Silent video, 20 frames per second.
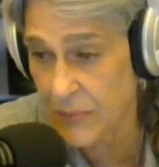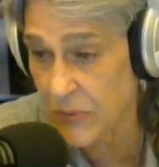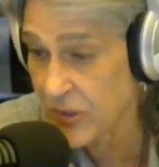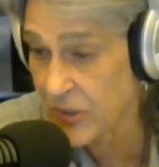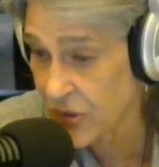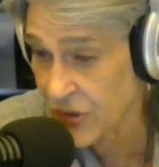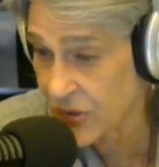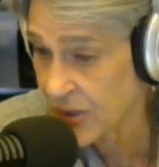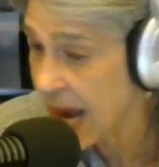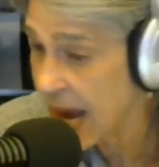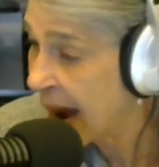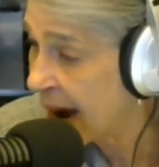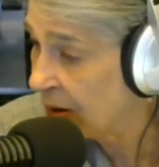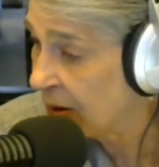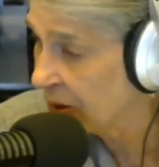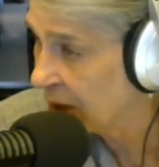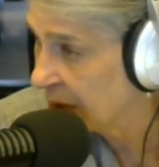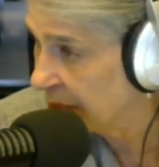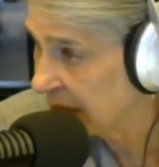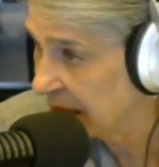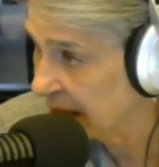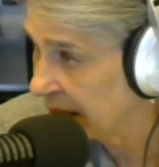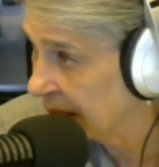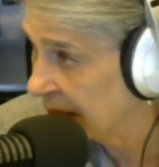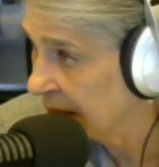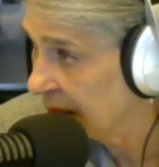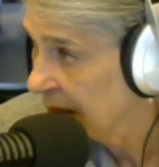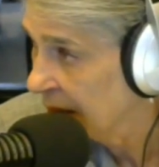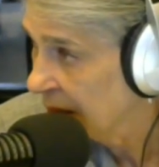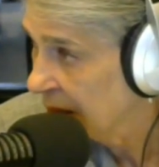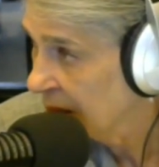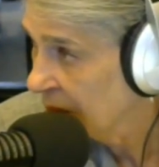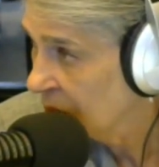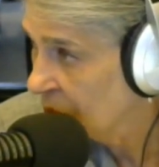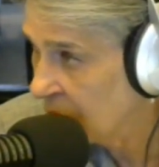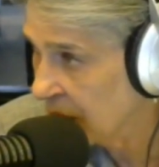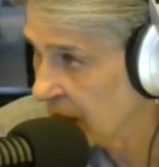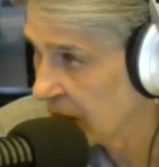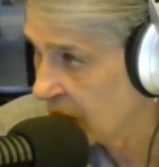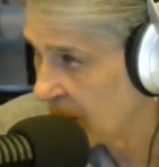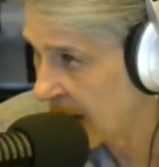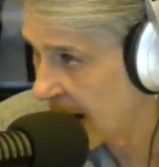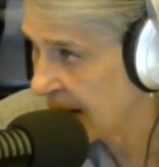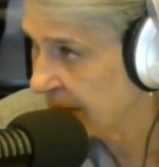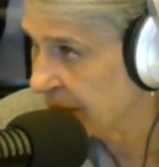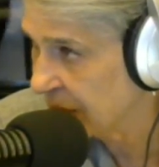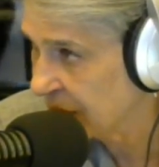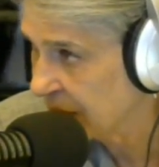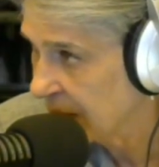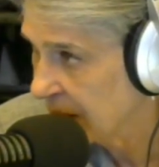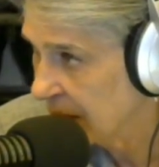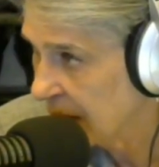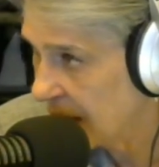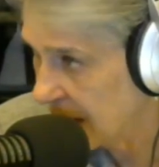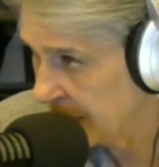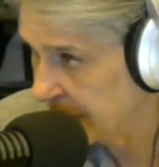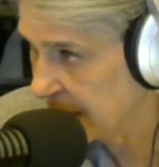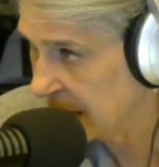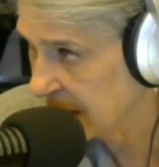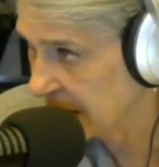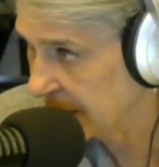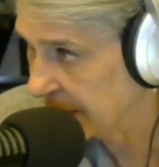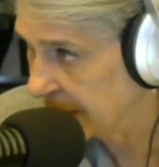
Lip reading: which is now committing war crimes, I believe.